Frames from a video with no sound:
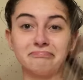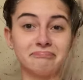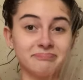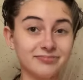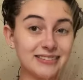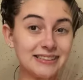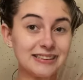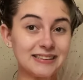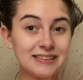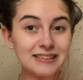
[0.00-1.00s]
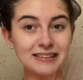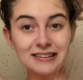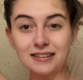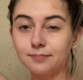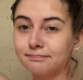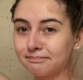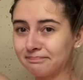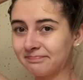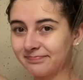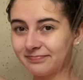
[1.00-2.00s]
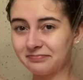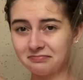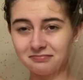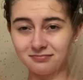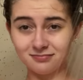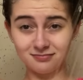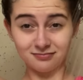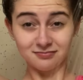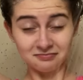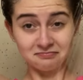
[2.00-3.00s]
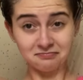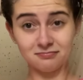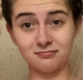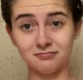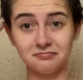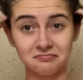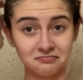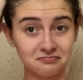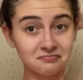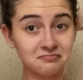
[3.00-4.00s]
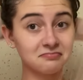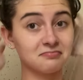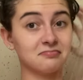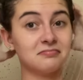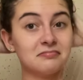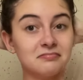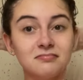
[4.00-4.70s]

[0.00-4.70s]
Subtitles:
And I just put my hair up because we're gonna leave this in for a few minutes while we do some other stuff.